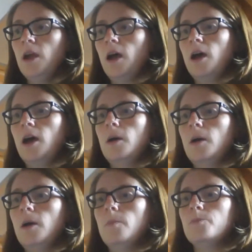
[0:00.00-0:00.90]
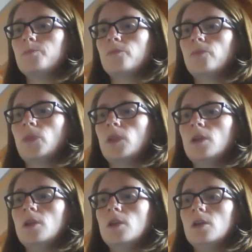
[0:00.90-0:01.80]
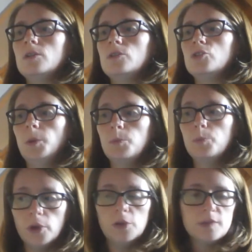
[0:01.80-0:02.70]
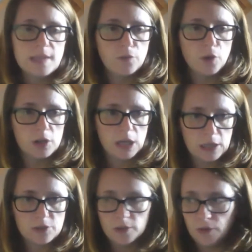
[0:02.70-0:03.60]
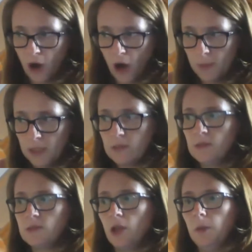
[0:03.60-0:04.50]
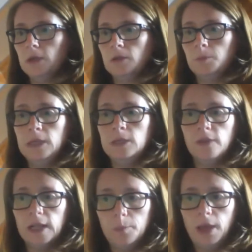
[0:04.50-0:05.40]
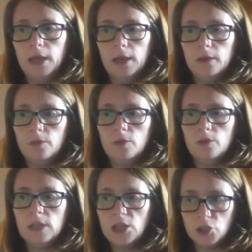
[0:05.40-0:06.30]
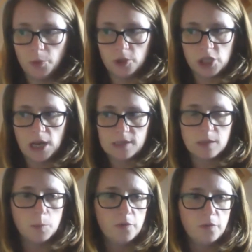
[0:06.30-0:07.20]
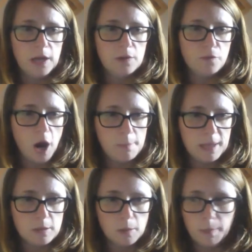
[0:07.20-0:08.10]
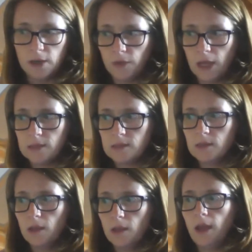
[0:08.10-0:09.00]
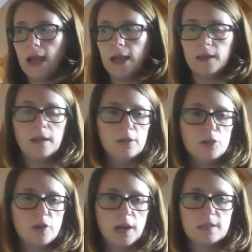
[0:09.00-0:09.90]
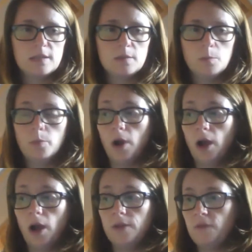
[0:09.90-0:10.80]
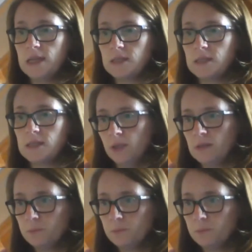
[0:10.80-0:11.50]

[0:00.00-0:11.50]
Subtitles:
to improve and safeguard our natural environment. So it'll be developing nature projects that provide environmental benefits and can attract private investment.